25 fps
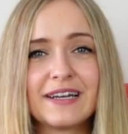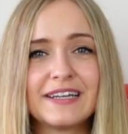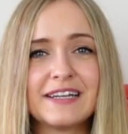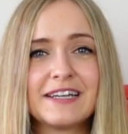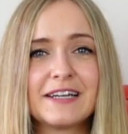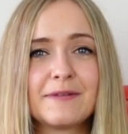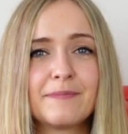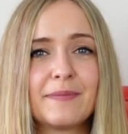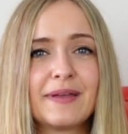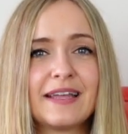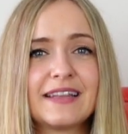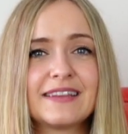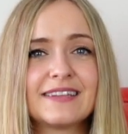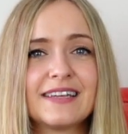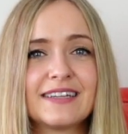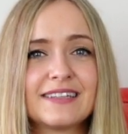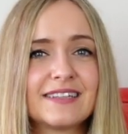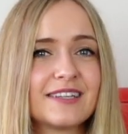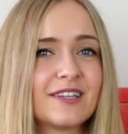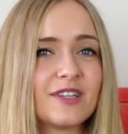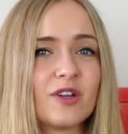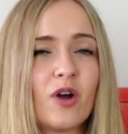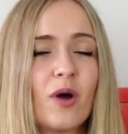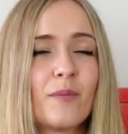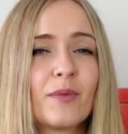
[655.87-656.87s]
It didn't mean
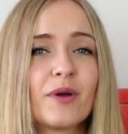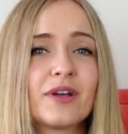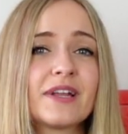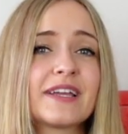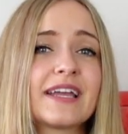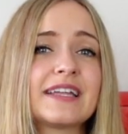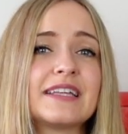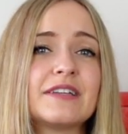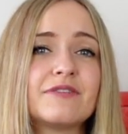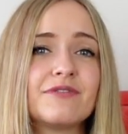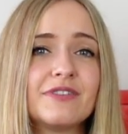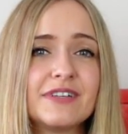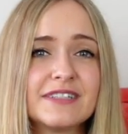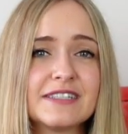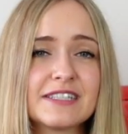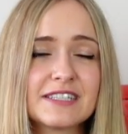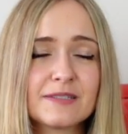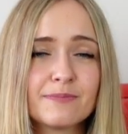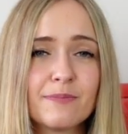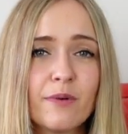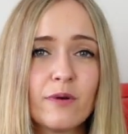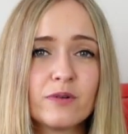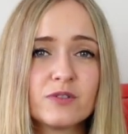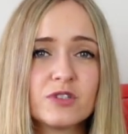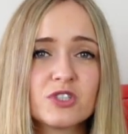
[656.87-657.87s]
that you know I'm gonna get a visa
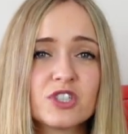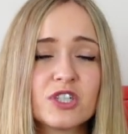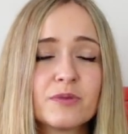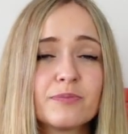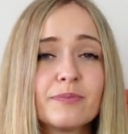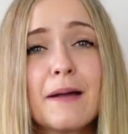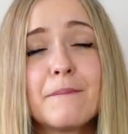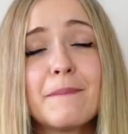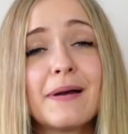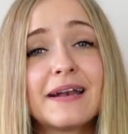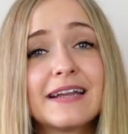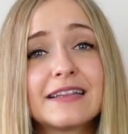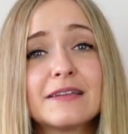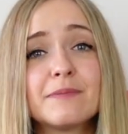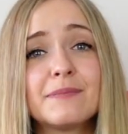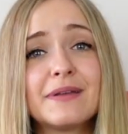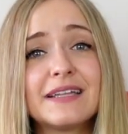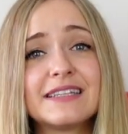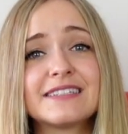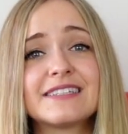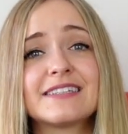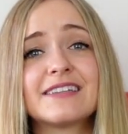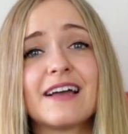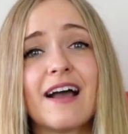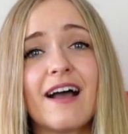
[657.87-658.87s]
sponsorship, but it
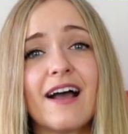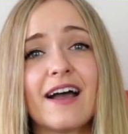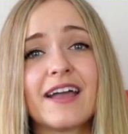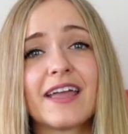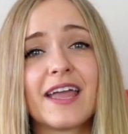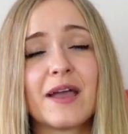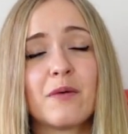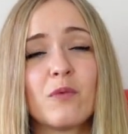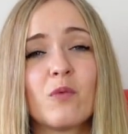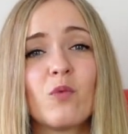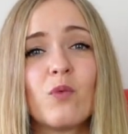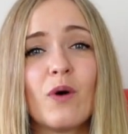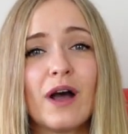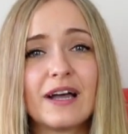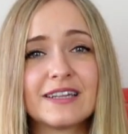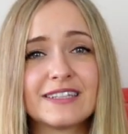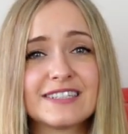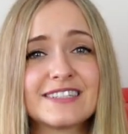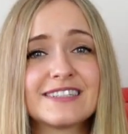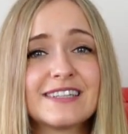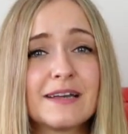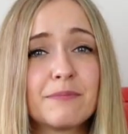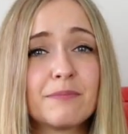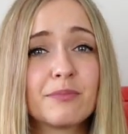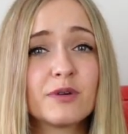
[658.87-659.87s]
means that I am one
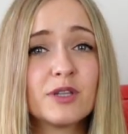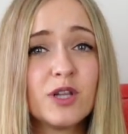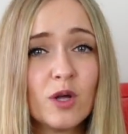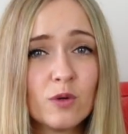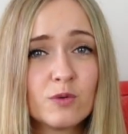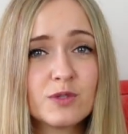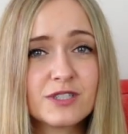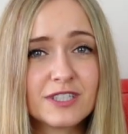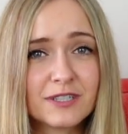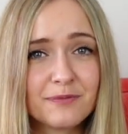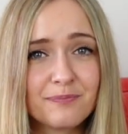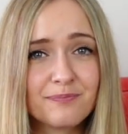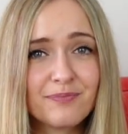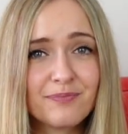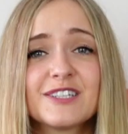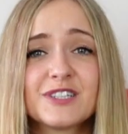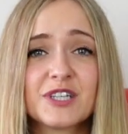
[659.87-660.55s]
step closer.